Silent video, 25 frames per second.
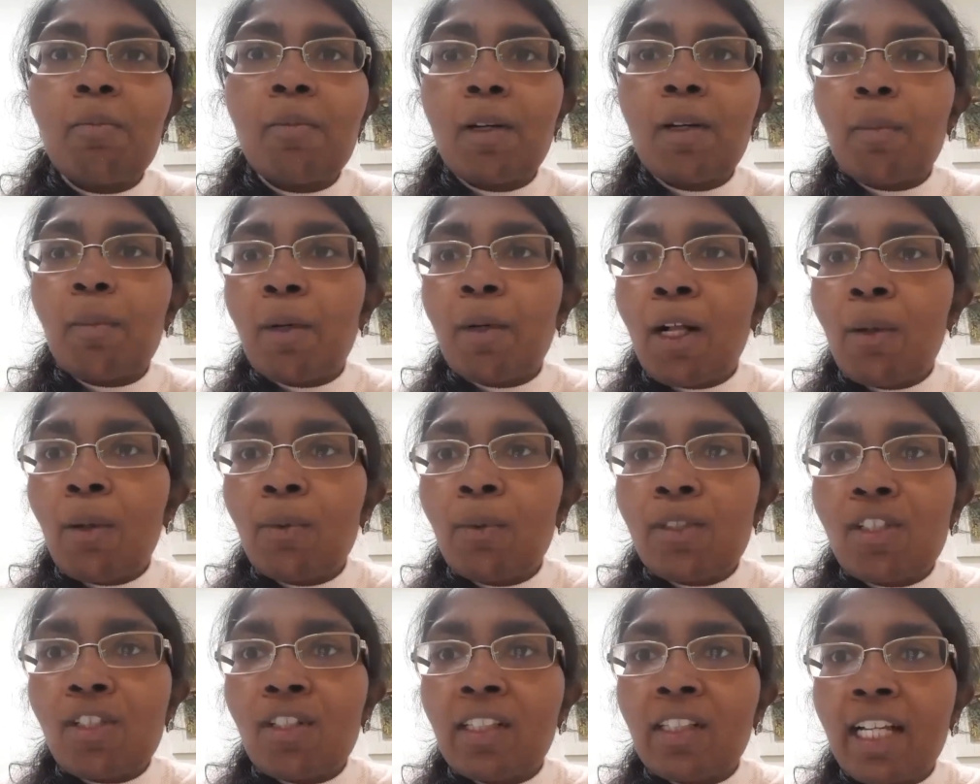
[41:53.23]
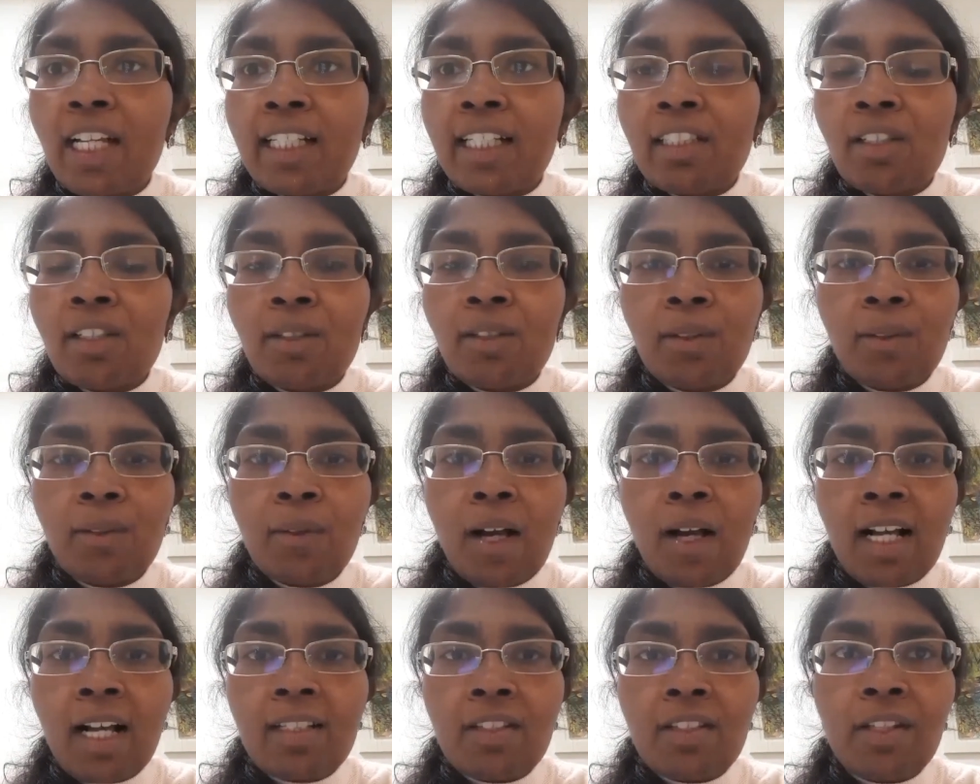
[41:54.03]
Amal, would you like to
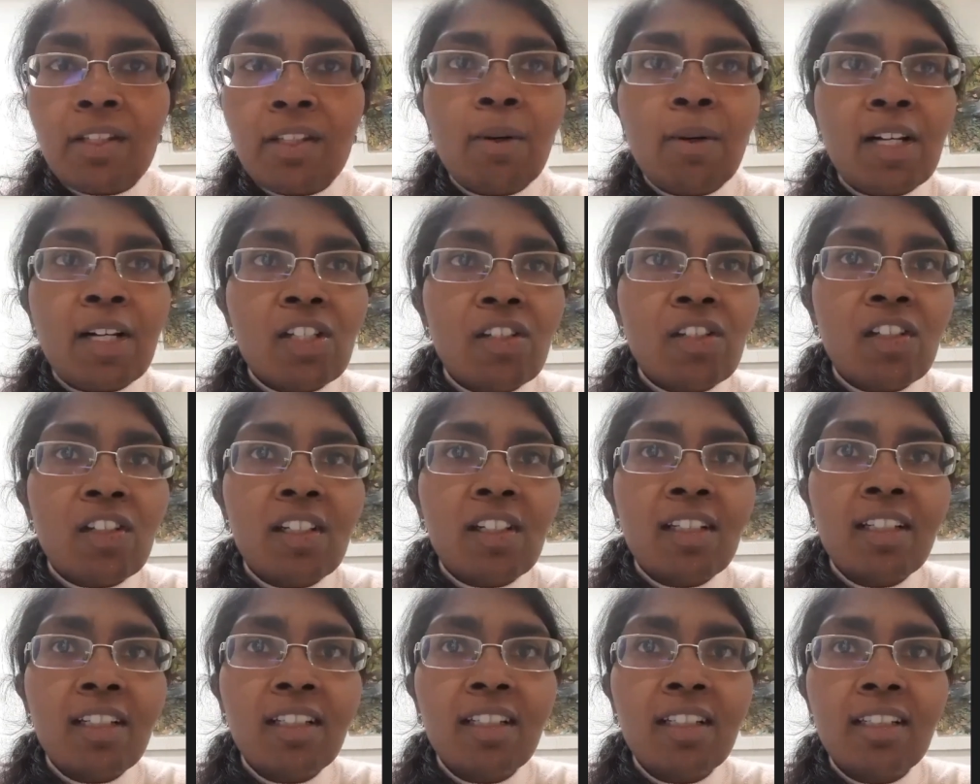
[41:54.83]
ask the question?